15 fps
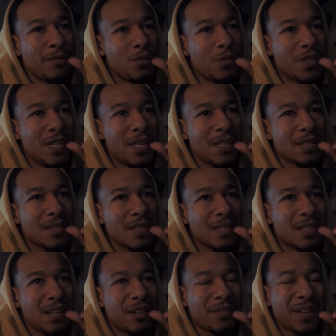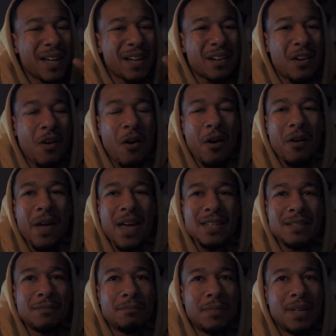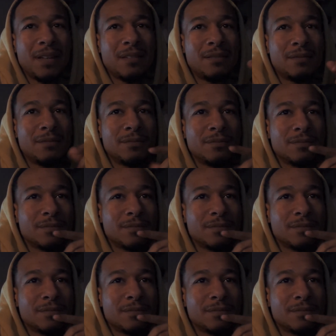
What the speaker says: seasons and stuff, like, Carl hasn't been,